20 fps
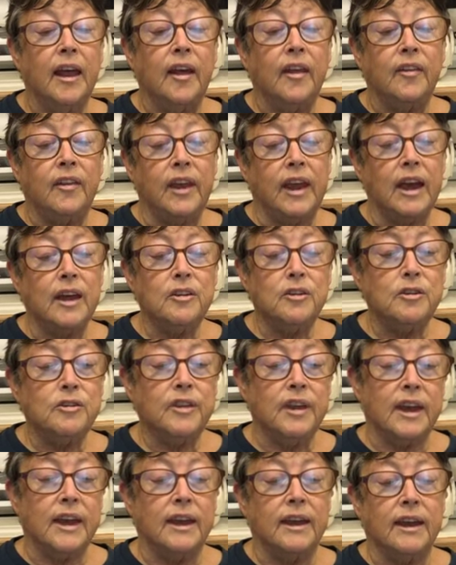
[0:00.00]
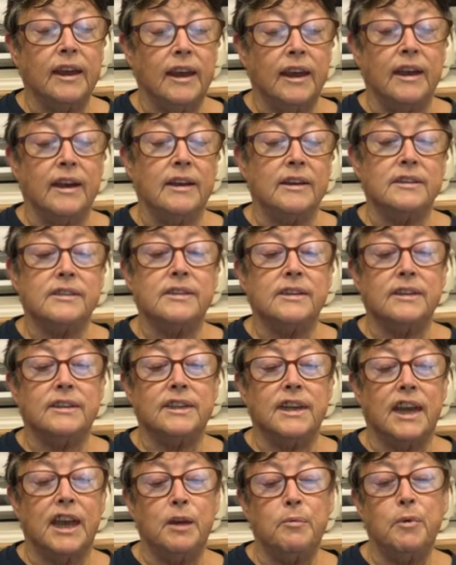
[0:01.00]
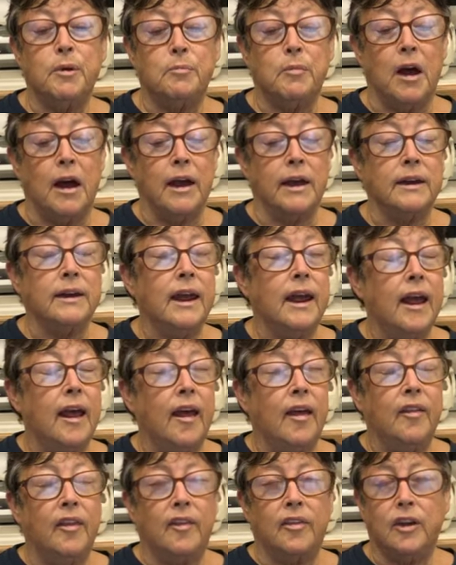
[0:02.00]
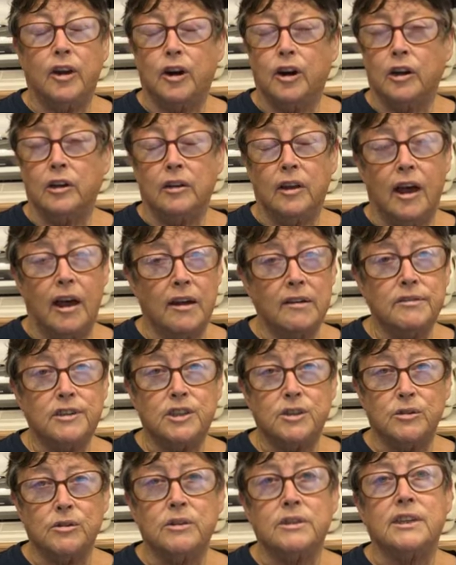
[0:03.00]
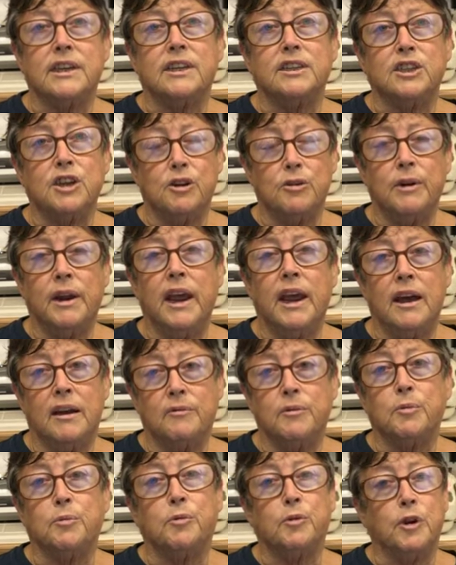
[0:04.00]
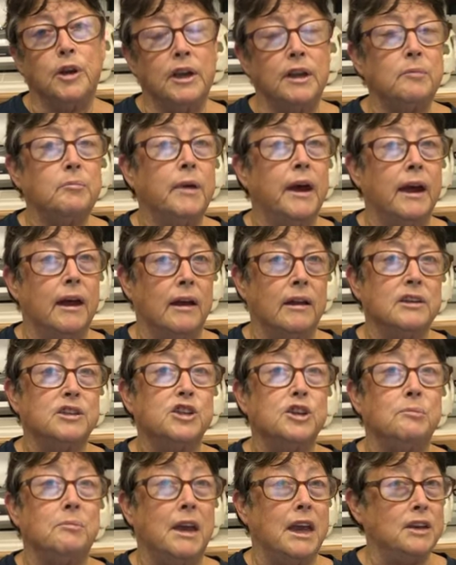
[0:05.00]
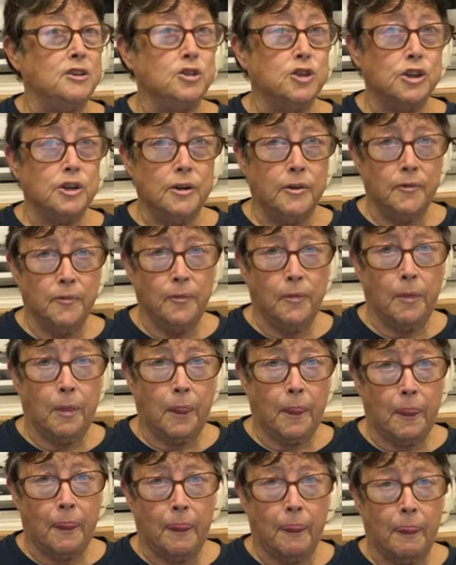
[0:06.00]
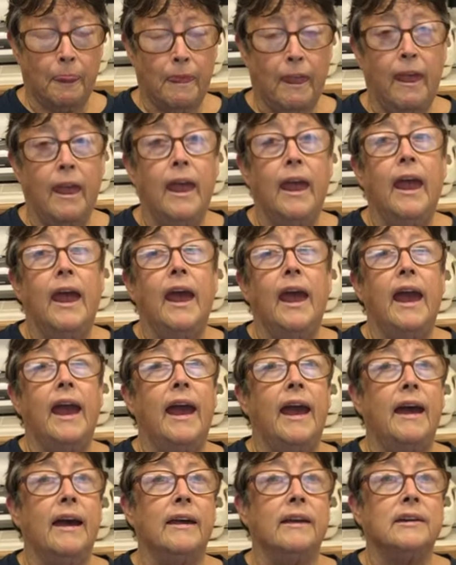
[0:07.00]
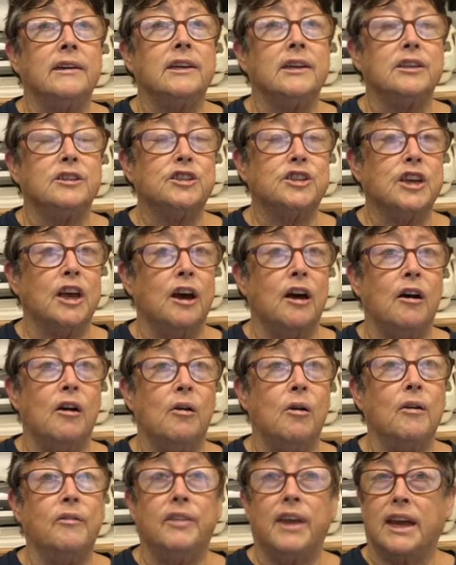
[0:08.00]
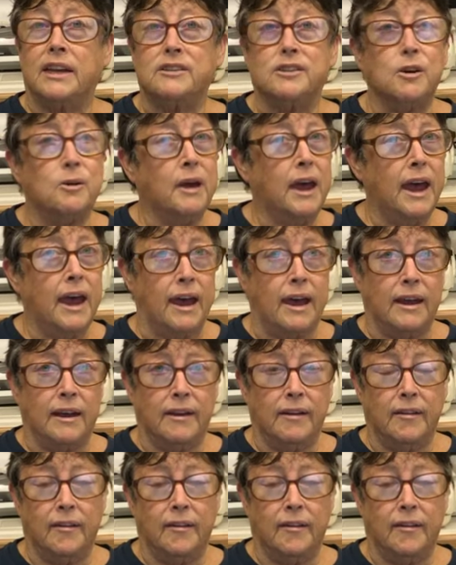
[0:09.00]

The other thing is to keep in mind that there are a lot of schools that don't have a marine biology major, and so that's okay.